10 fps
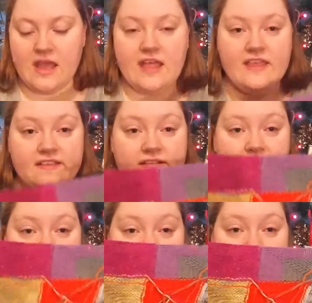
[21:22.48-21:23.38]
this
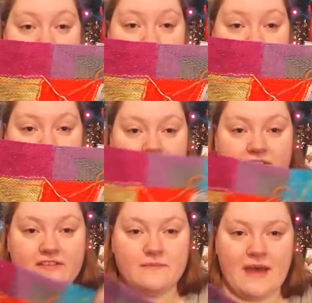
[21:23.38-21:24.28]
doesn't have,
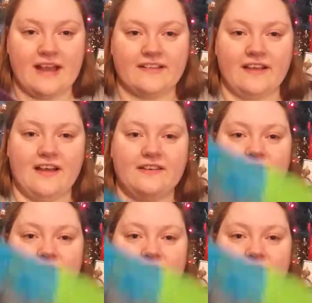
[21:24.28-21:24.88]
this is the back side